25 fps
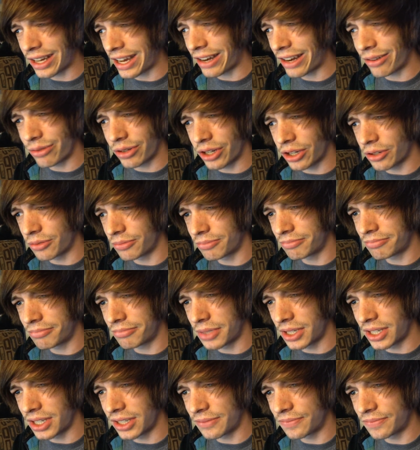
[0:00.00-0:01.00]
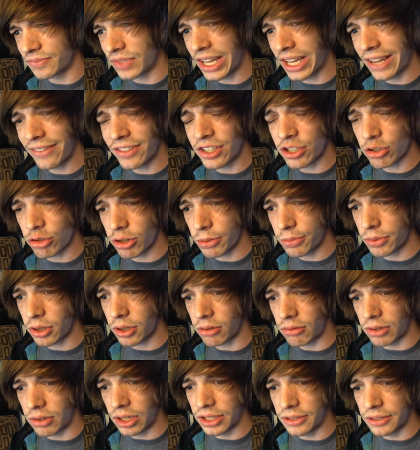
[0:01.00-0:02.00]
I don't know, but I had the script
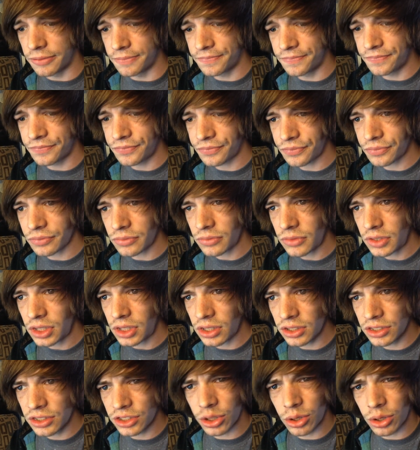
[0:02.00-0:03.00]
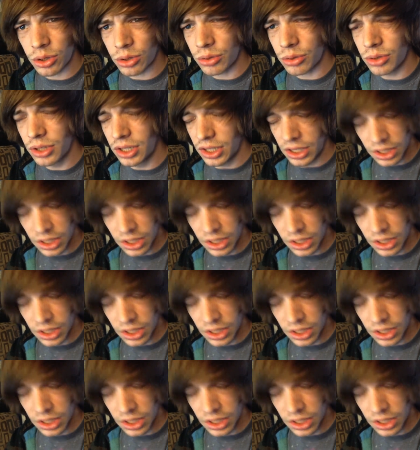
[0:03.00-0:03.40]
all written. So